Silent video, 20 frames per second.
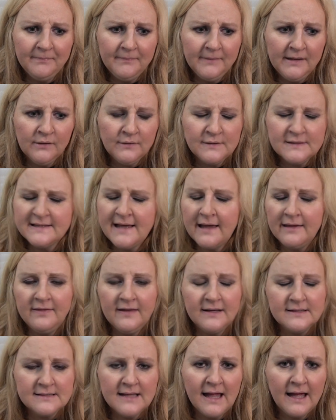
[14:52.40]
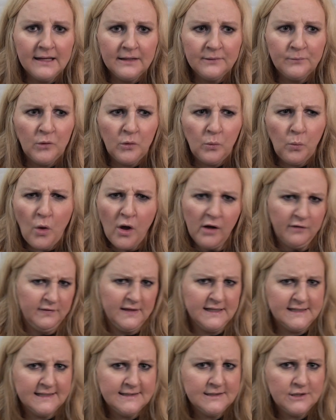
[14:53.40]
It'll say things like, well, what if
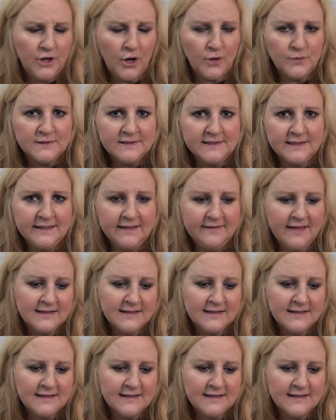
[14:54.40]
this isn't OCD?